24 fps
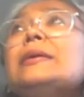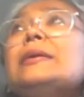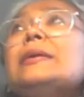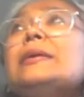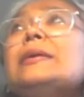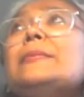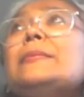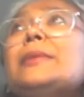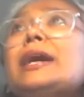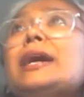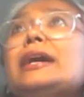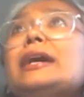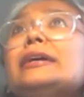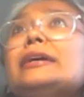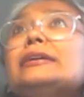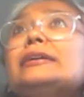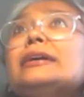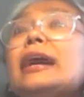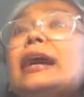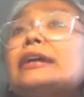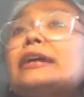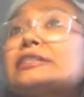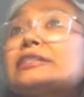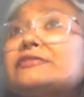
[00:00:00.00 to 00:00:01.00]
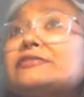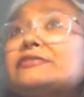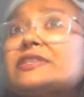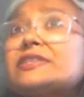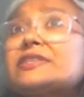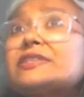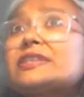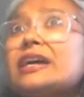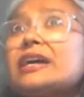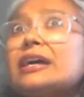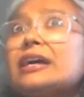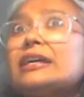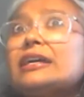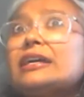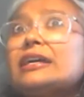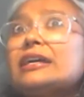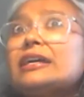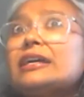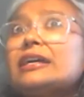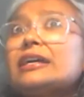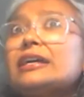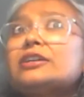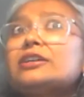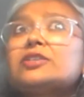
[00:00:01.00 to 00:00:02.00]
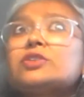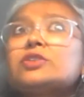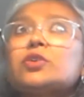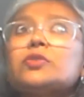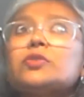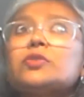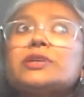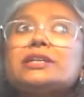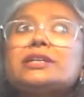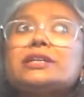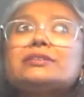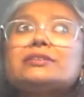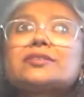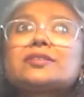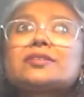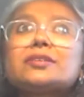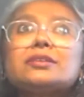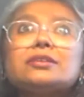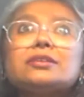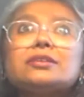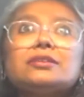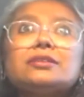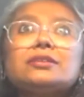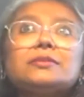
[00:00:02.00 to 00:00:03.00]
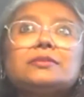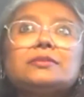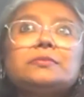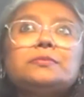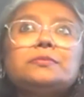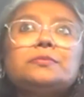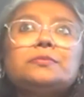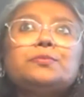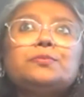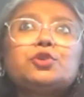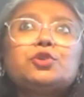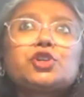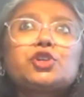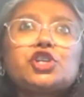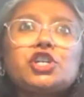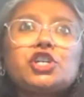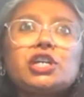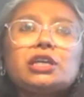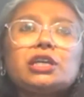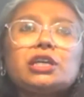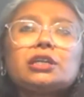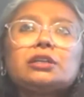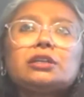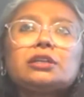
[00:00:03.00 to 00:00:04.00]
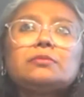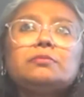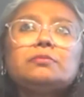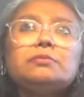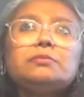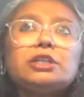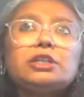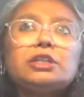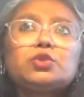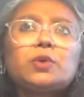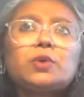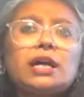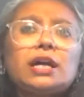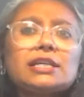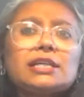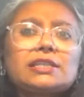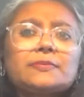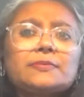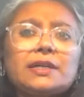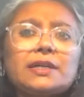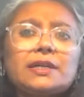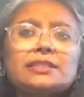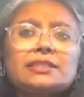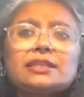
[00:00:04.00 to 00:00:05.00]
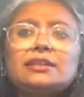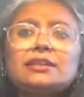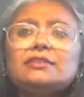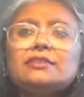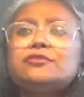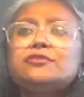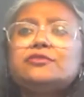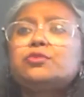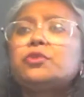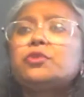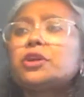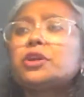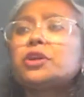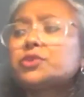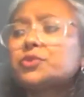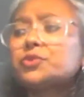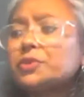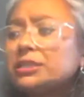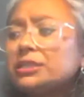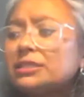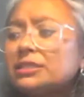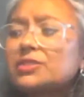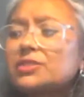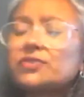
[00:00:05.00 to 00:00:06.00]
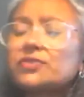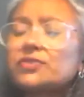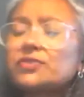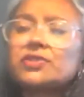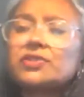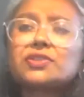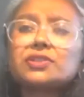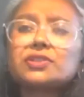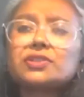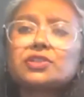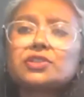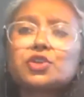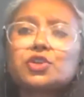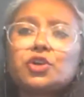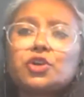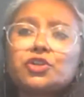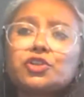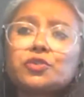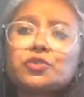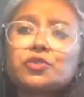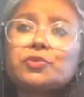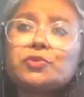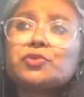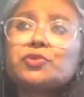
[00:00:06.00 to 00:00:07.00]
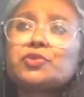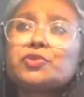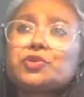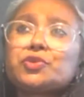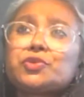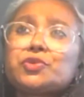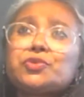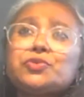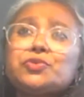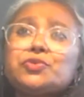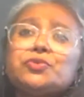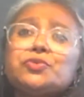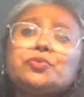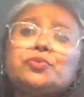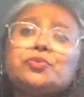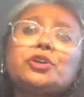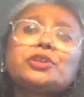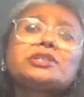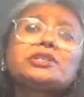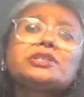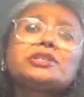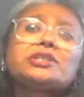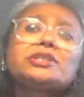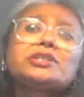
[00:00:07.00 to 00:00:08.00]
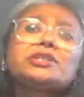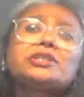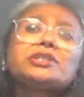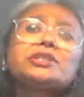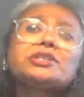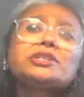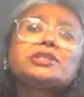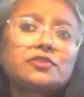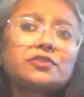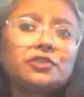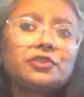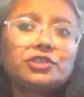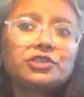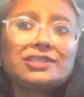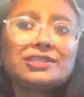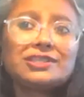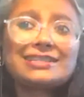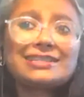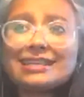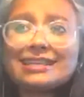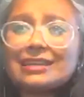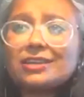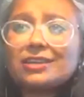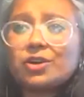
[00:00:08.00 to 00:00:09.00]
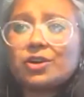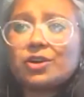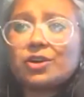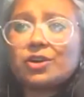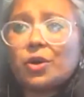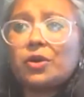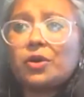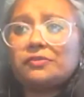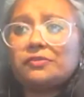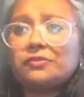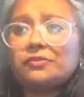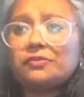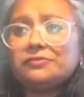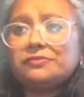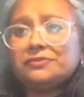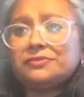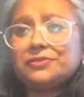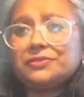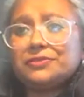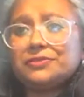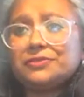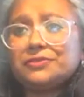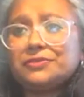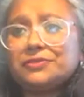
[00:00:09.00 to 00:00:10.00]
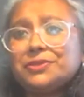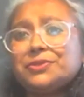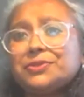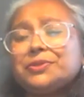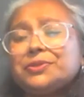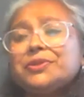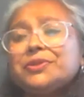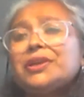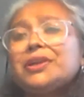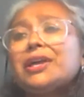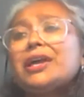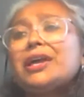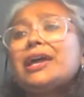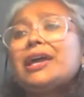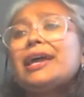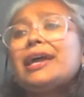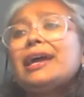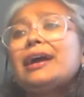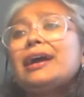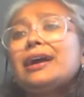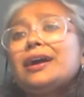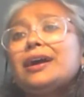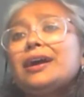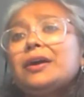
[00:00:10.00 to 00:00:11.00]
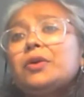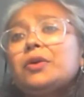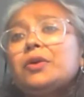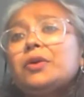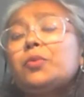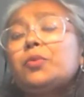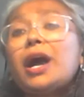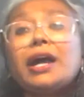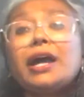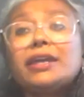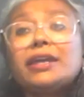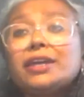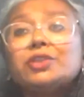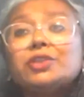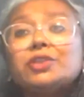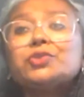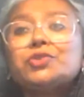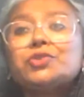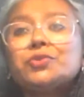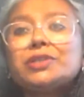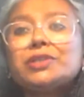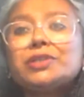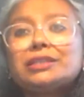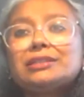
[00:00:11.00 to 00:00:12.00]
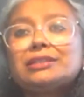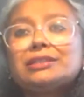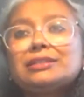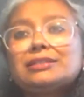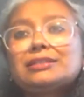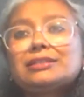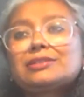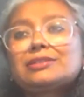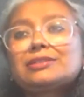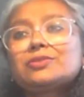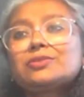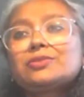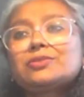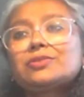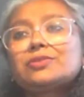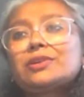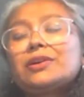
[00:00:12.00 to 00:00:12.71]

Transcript: My activist side is always pushing me to ask myself, what will this research contribute to? What is this research for the sake of? Why are you doing this?